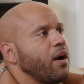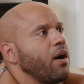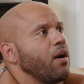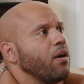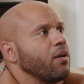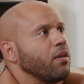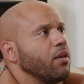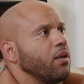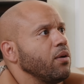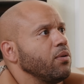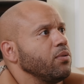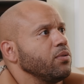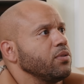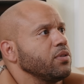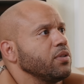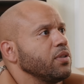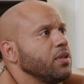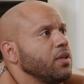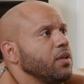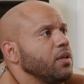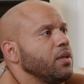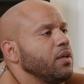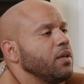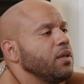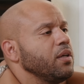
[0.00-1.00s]

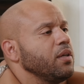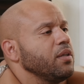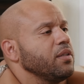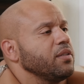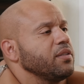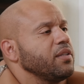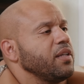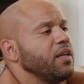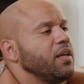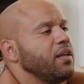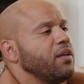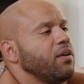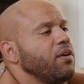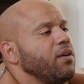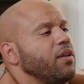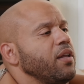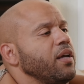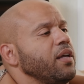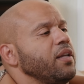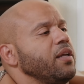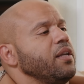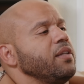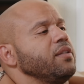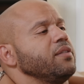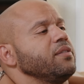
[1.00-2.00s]
Carlos saying all
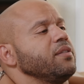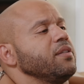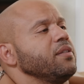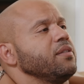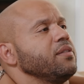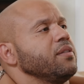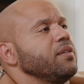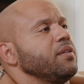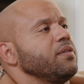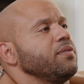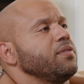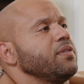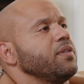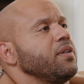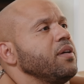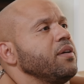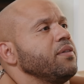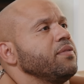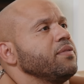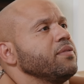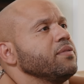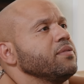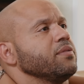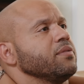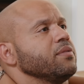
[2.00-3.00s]
that insensitive
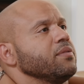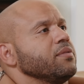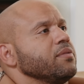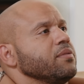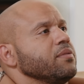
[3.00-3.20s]
stuff.